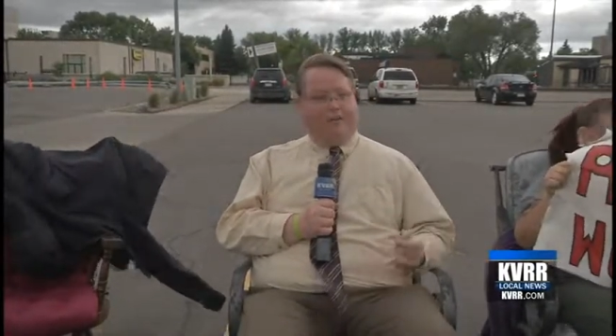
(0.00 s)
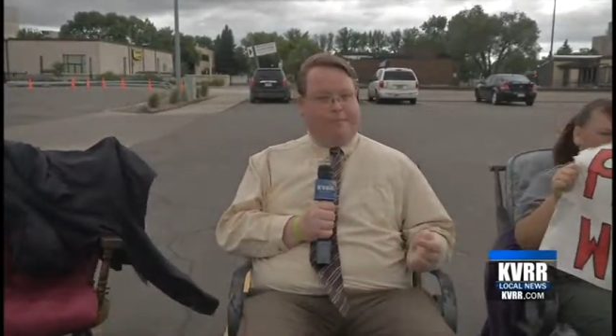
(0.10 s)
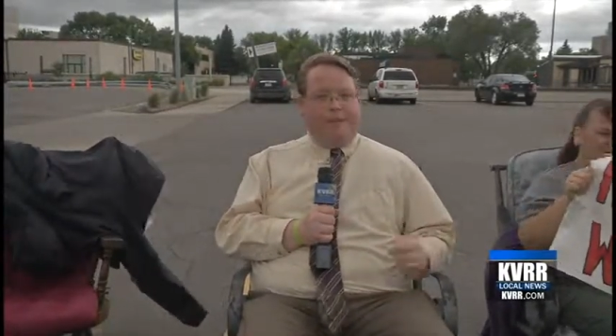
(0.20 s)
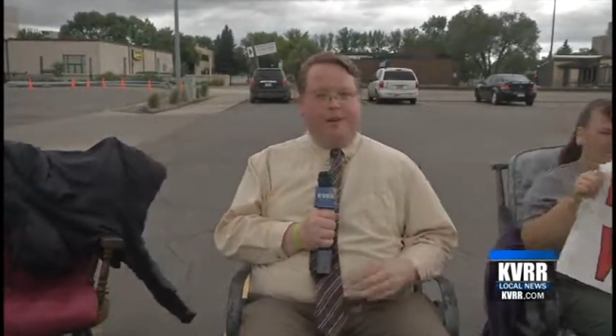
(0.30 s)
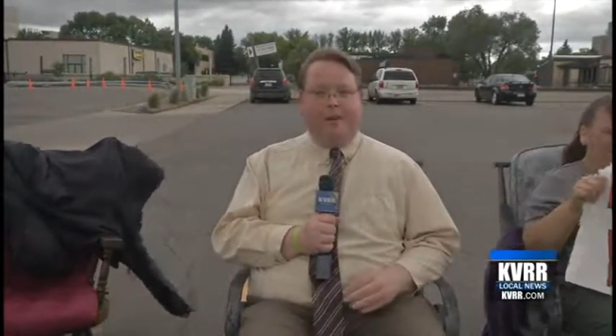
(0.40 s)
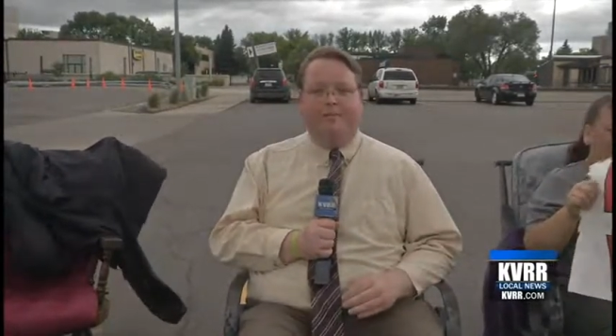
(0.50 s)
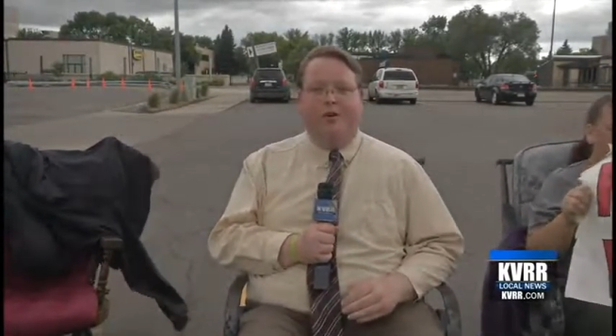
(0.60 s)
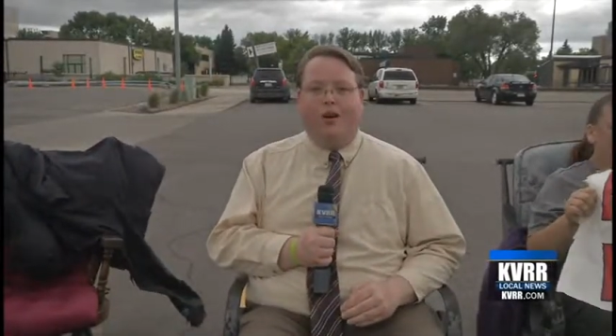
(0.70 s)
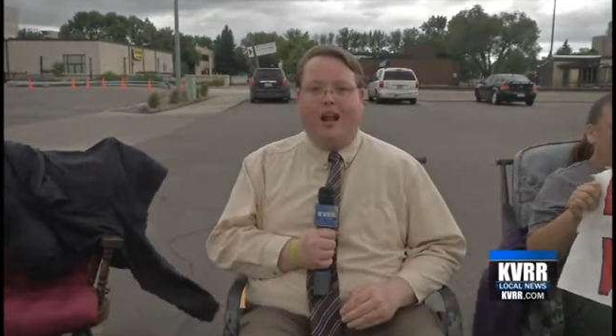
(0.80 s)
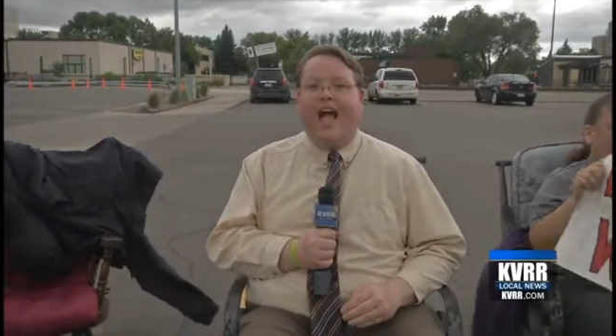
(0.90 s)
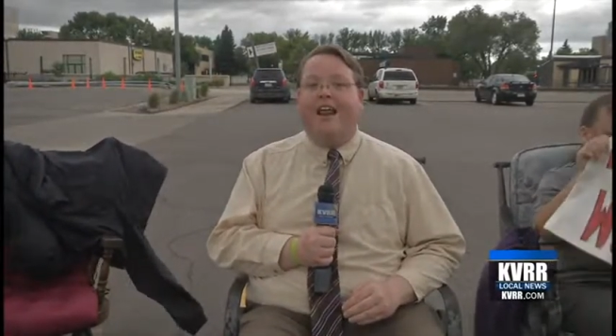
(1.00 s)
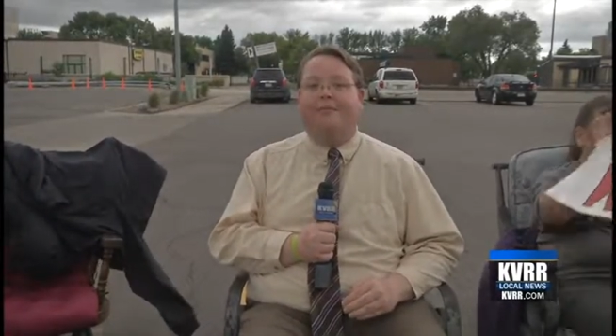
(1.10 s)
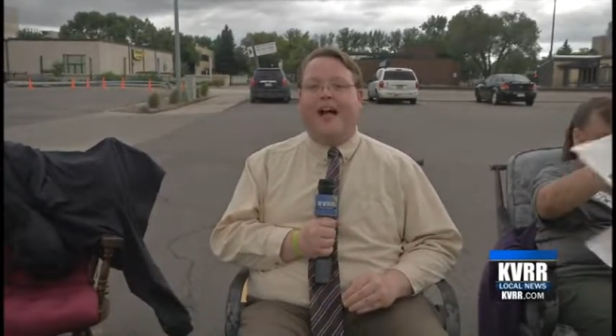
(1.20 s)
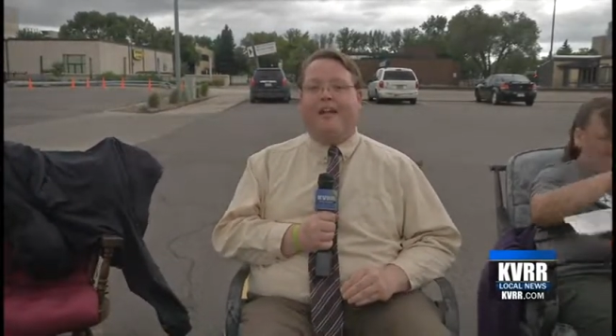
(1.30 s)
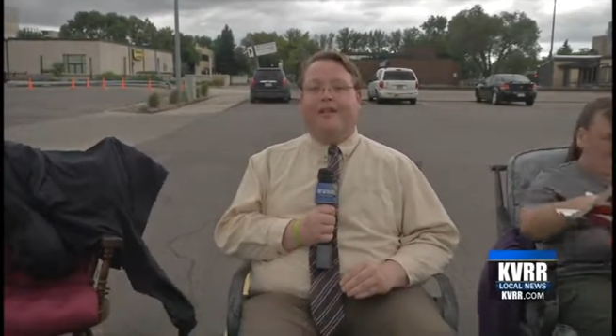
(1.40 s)
Reporting in Moorhead,
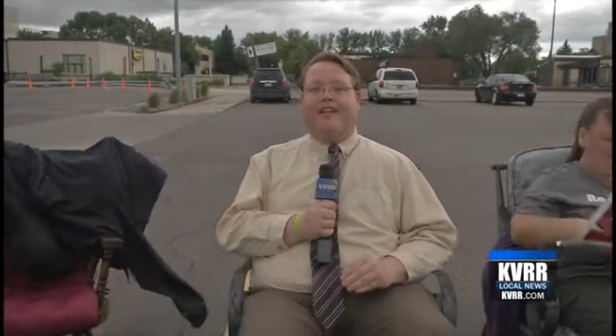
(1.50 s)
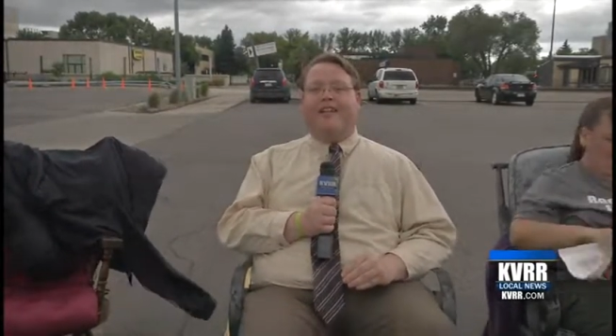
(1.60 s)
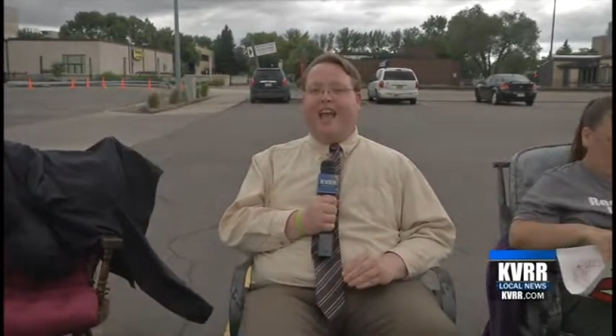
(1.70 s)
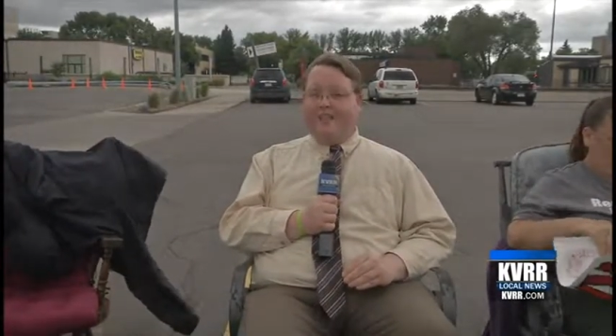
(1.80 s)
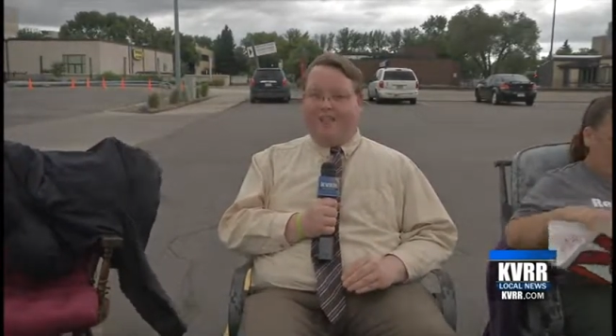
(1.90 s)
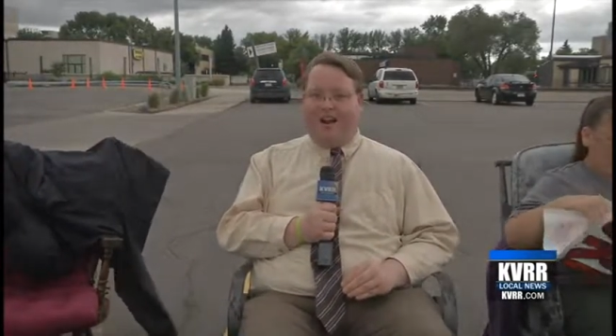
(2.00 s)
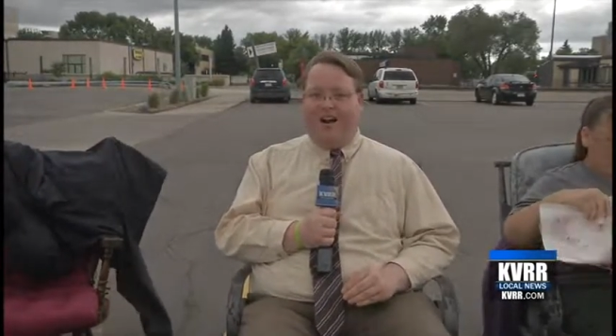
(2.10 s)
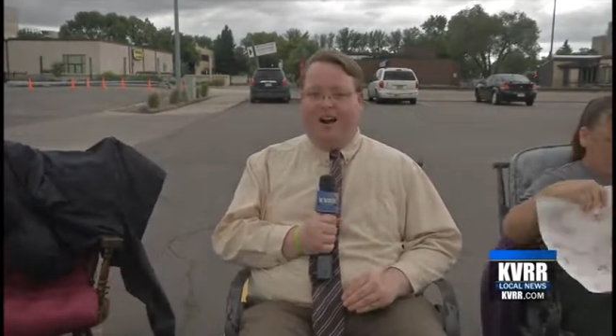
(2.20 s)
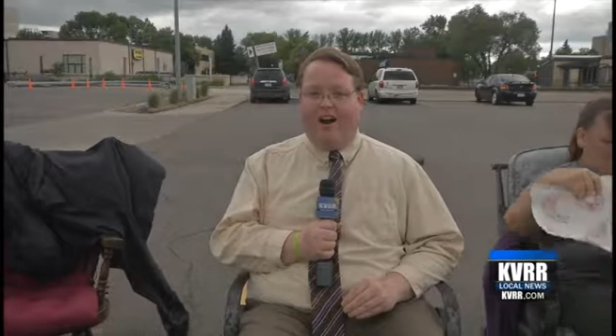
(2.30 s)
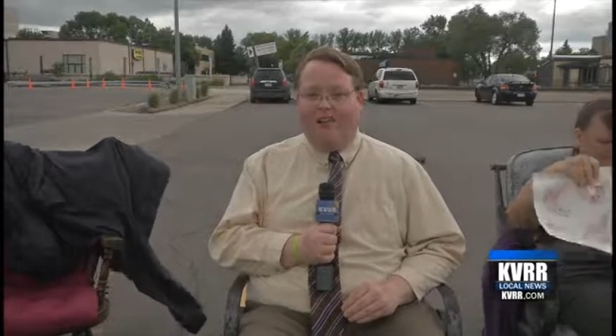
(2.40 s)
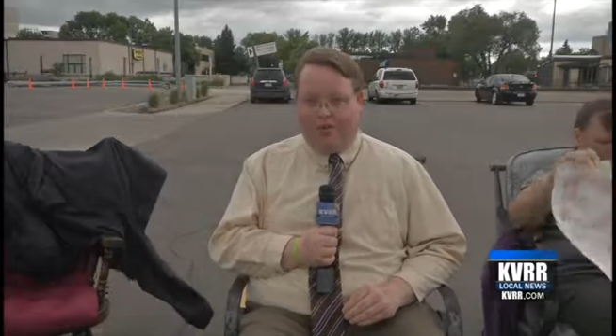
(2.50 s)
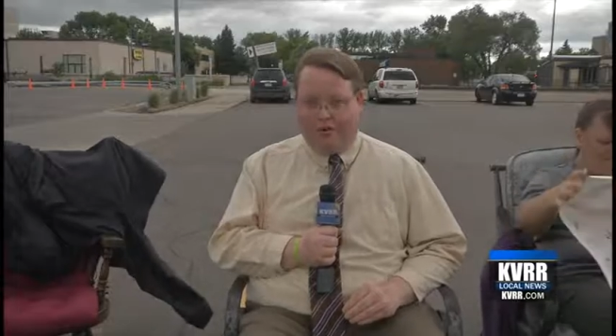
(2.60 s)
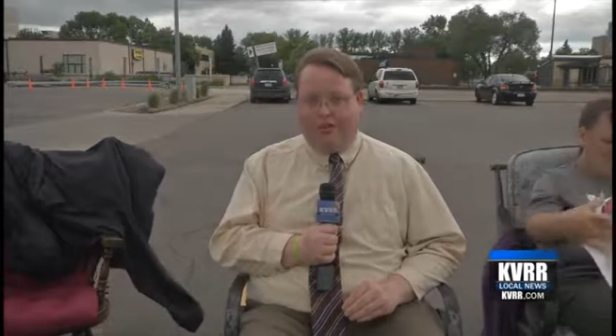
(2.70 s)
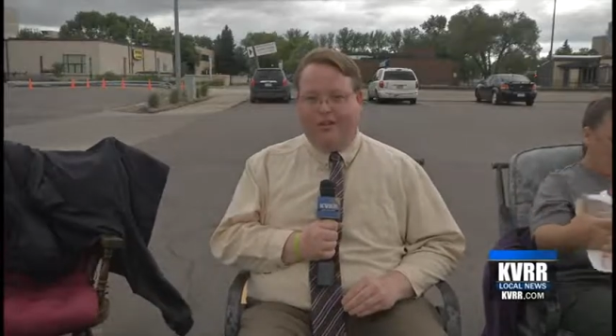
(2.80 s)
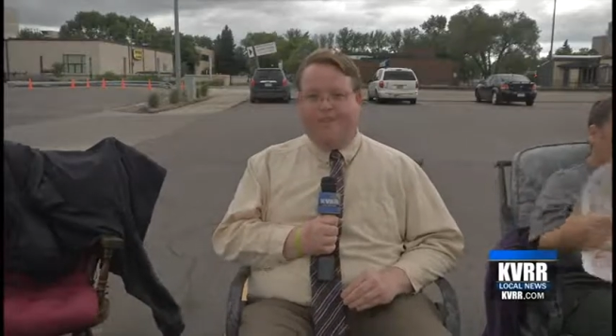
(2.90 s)
Adam Ladwig, KVRR
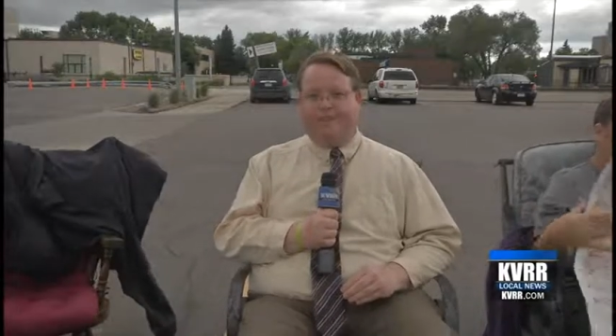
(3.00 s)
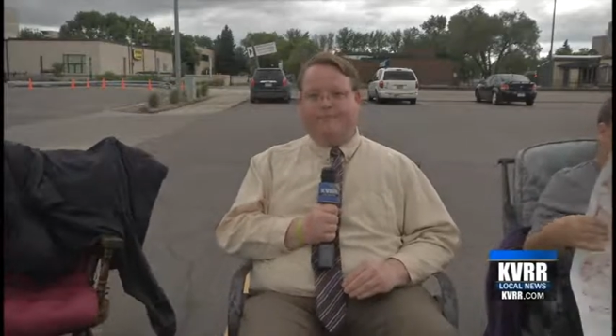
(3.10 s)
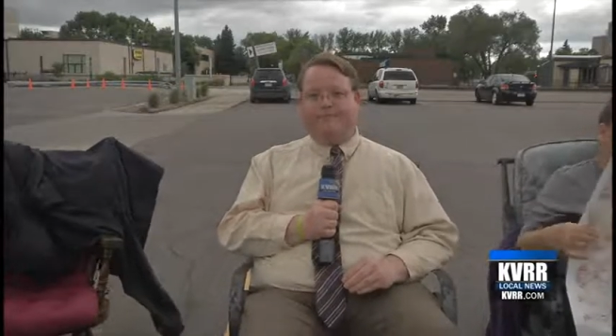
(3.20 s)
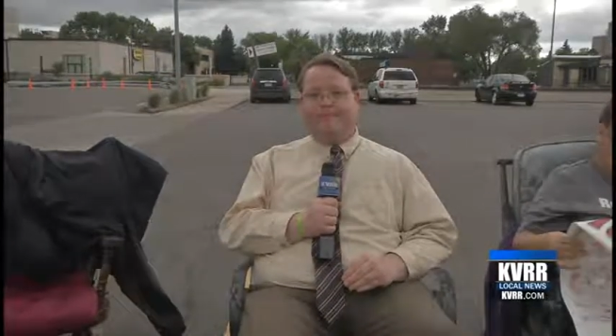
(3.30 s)
Local News.